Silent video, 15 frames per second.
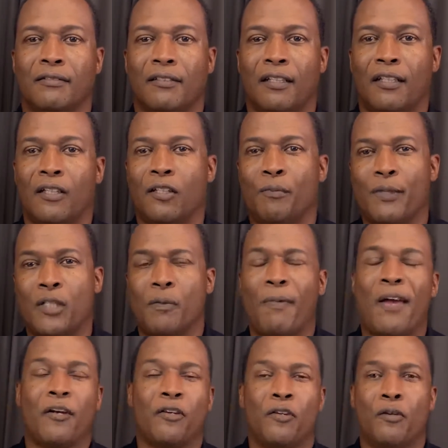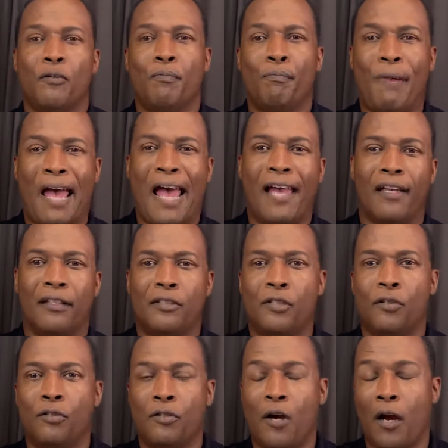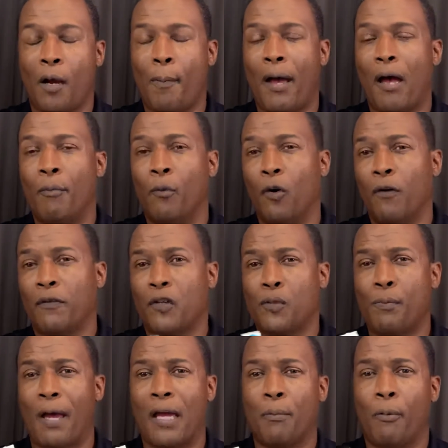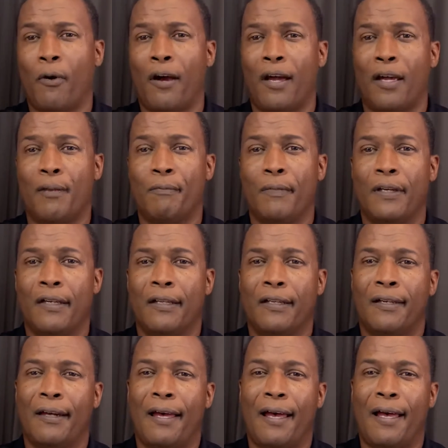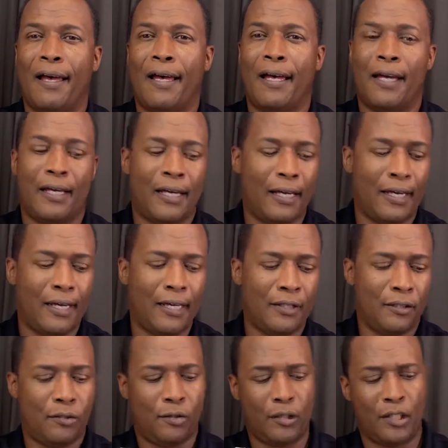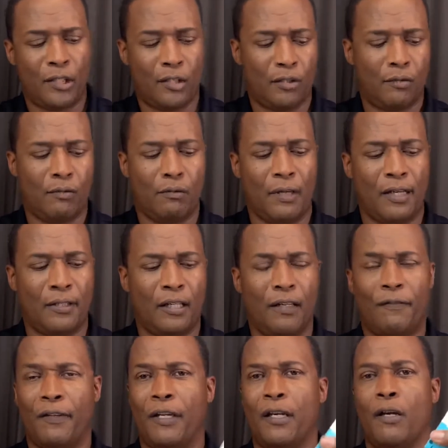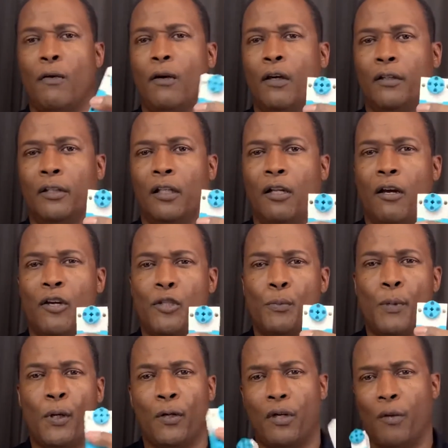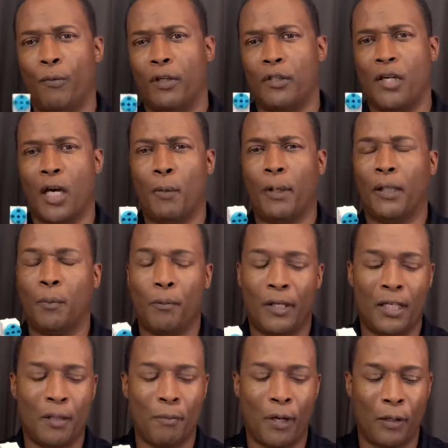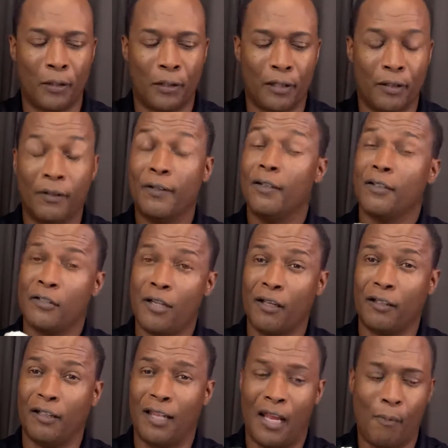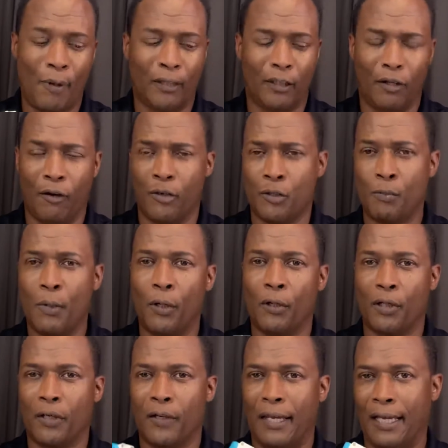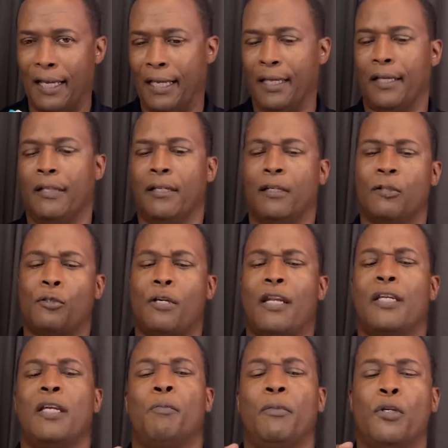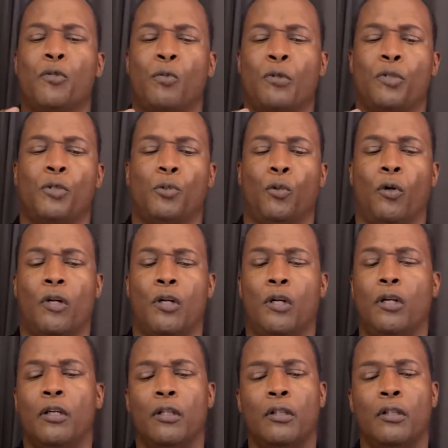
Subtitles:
Hello, Mr. Michael, back to talk about more of the Spike Prime. I did a video on the large motor. I want to talk about the medium motor. Talked a lot about the large motor, and I'll try to keep this one shorter